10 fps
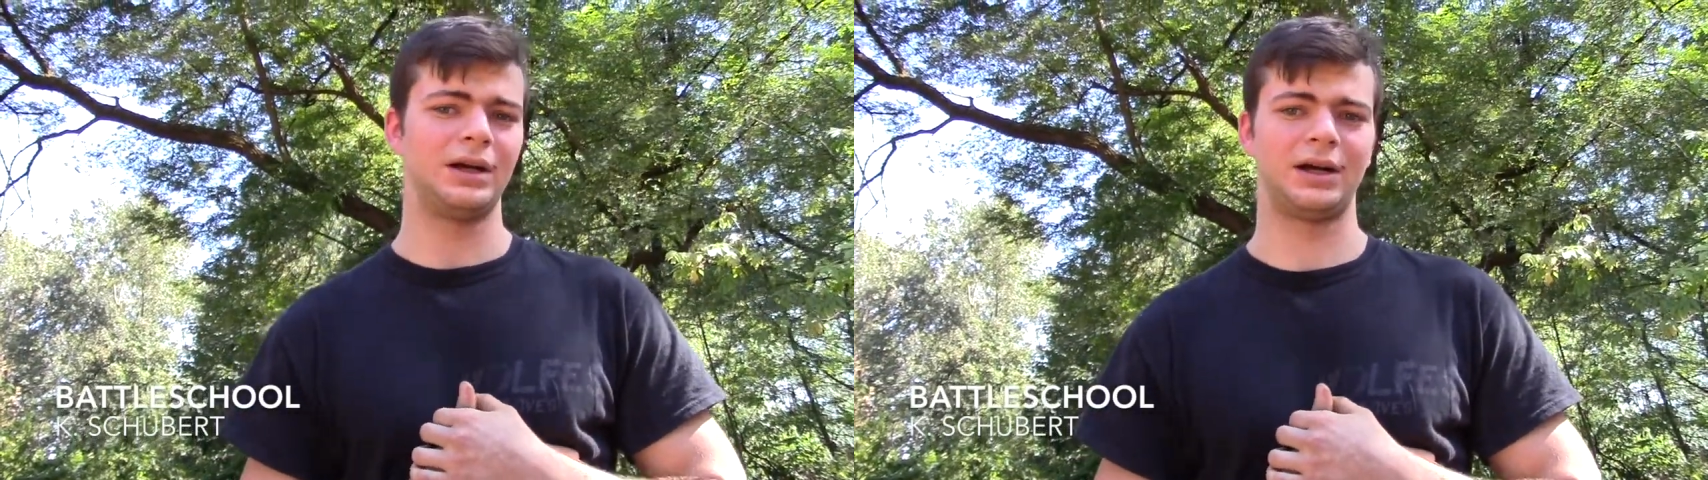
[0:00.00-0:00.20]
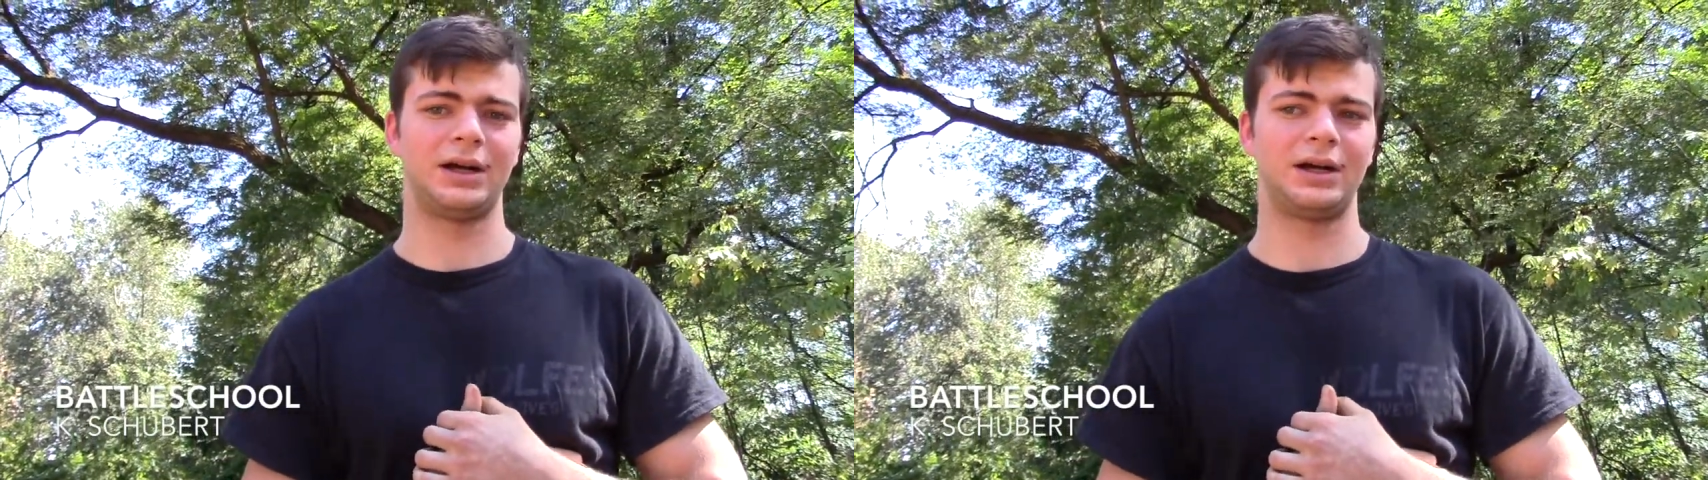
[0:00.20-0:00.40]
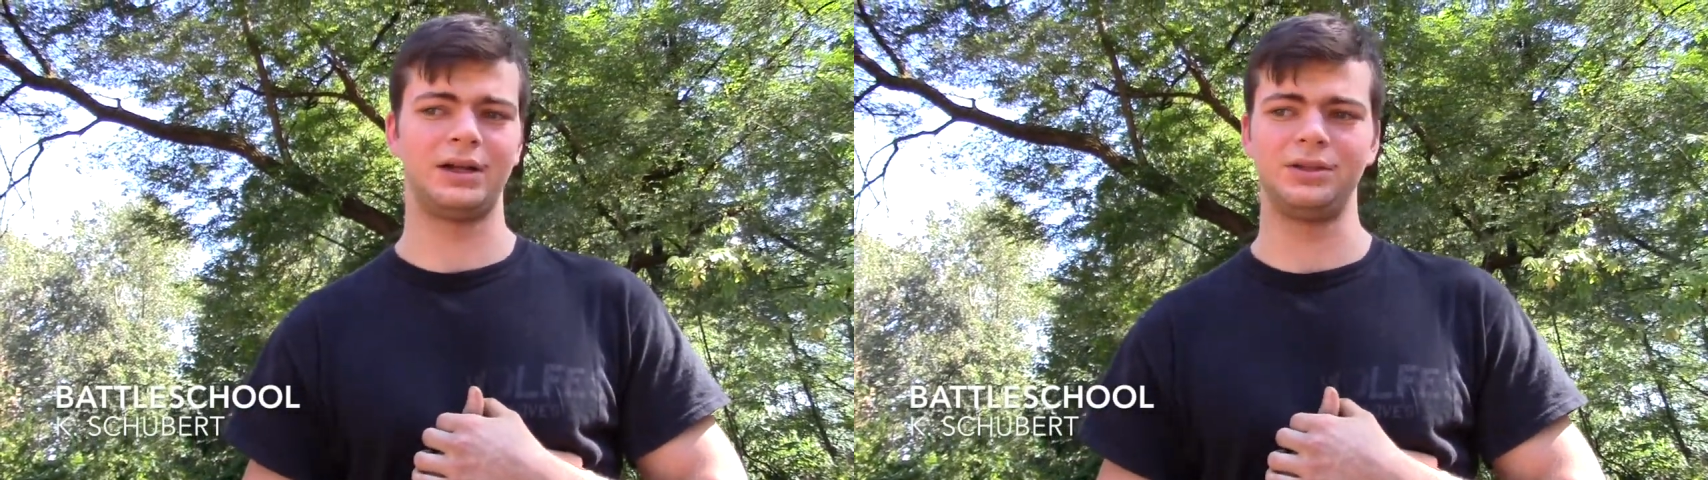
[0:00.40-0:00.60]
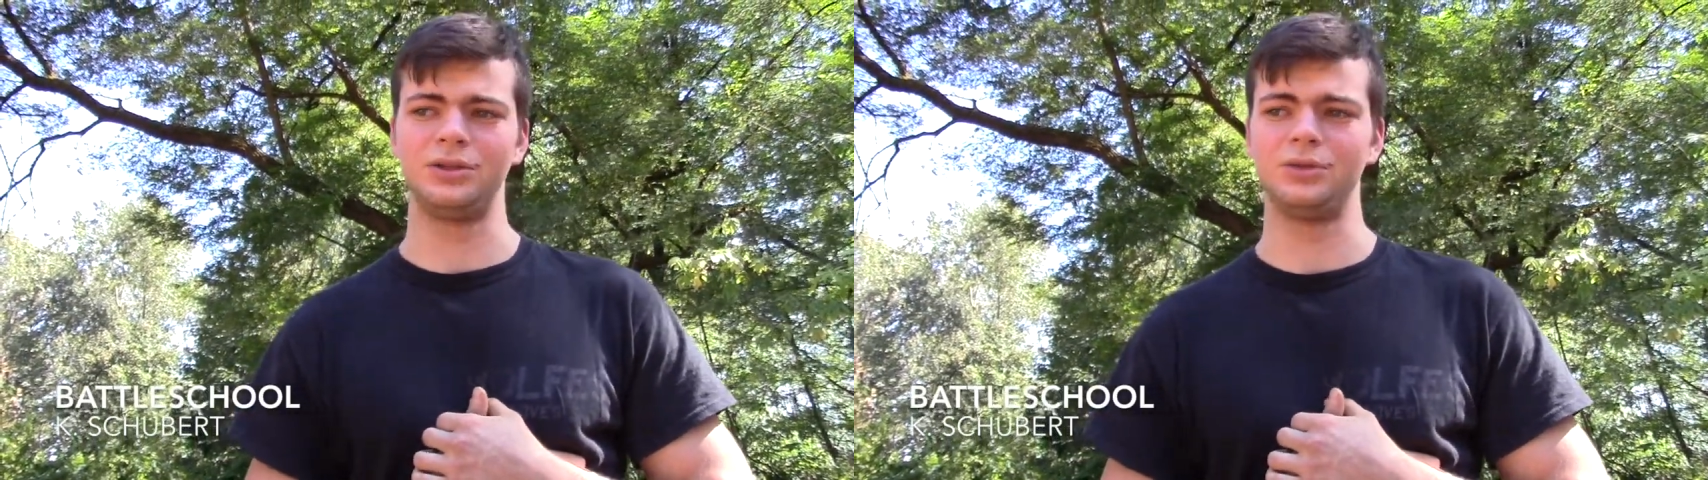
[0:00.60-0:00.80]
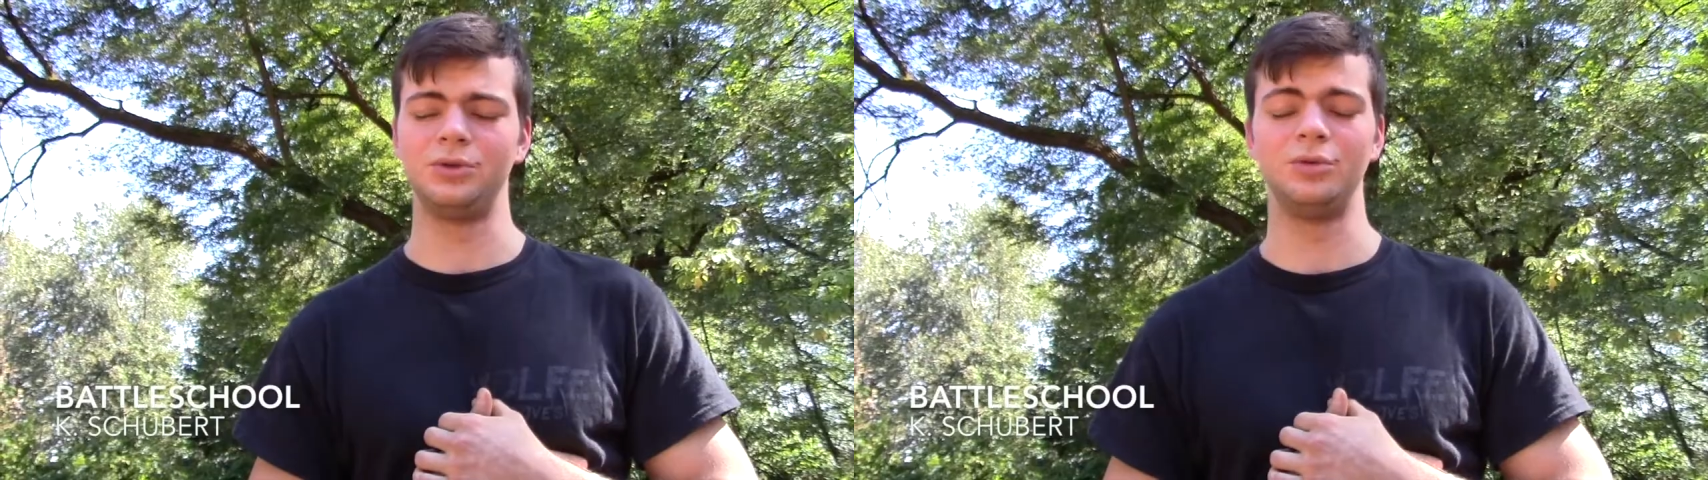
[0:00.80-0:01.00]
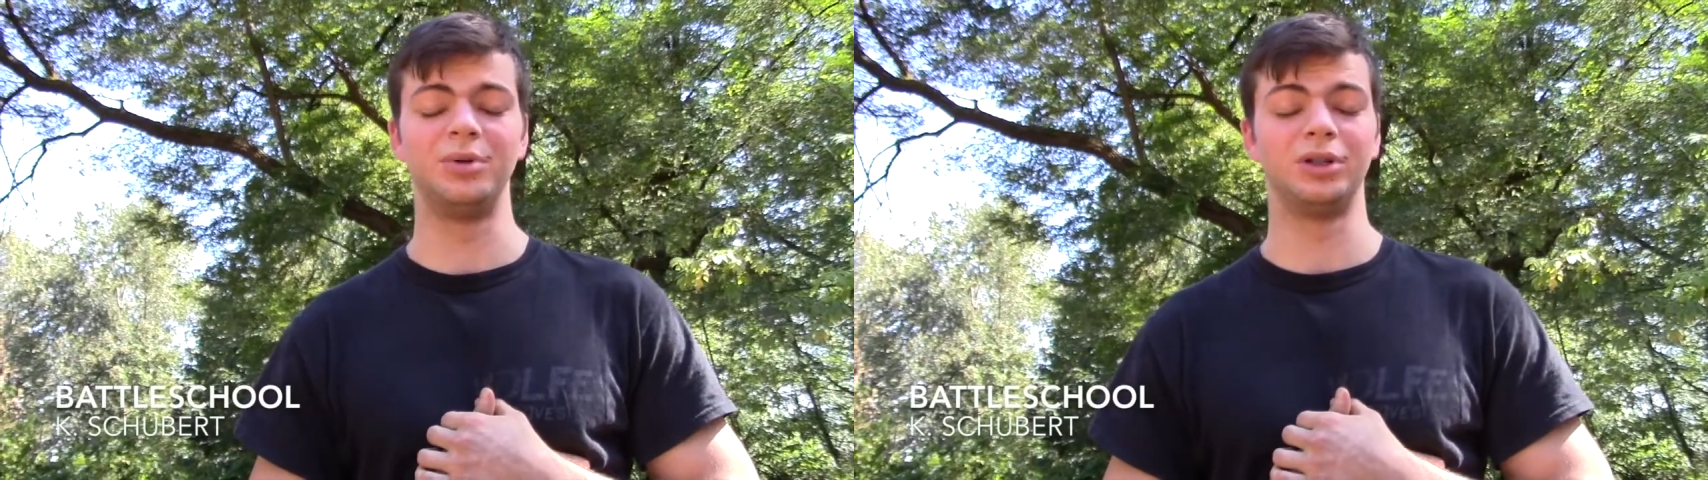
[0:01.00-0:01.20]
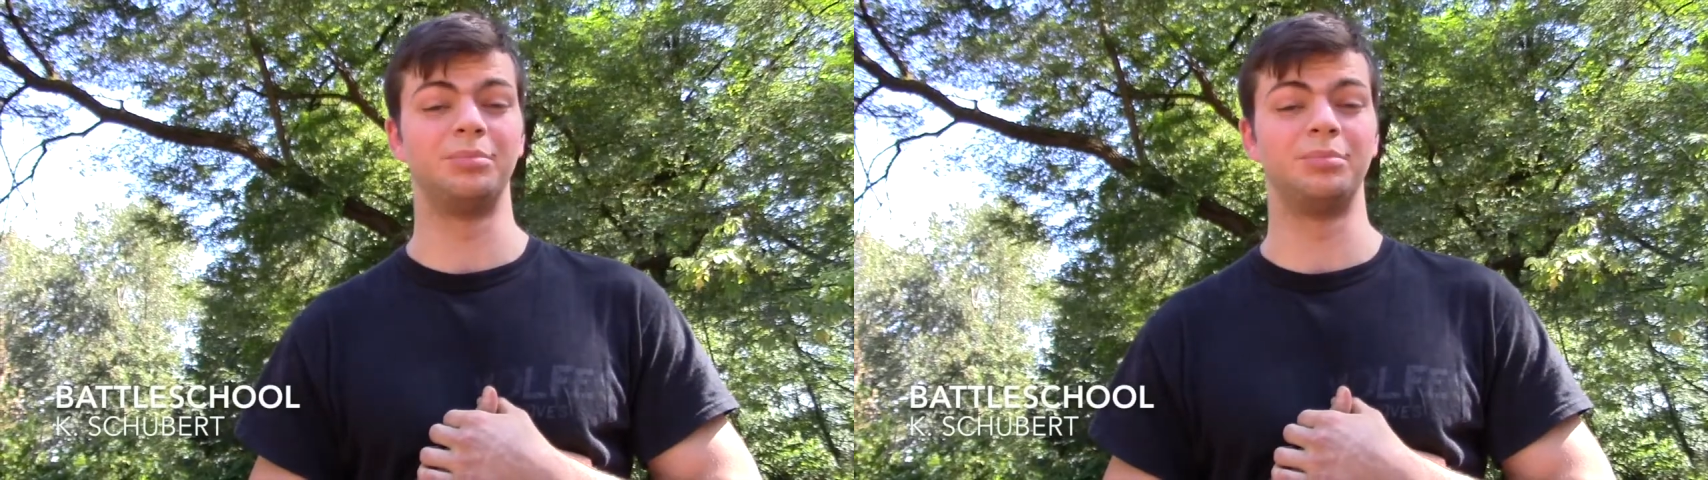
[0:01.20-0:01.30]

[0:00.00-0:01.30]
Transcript: Uh, you, you build